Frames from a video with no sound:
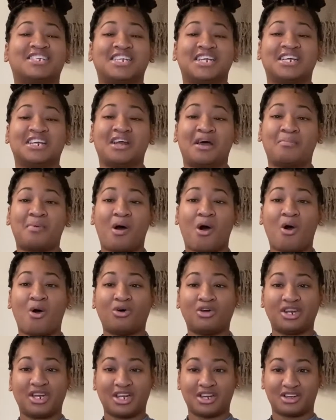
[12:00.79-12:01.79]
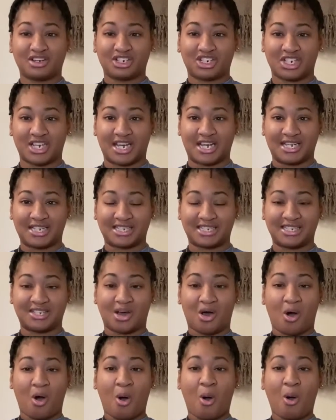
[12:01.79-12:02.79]
ended up holding her chest
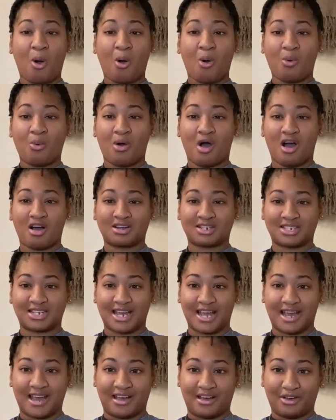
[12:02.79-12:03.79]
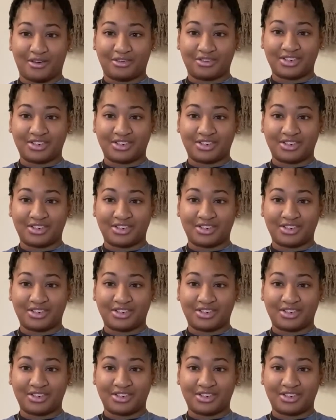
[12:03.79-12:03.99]
the whole walk down.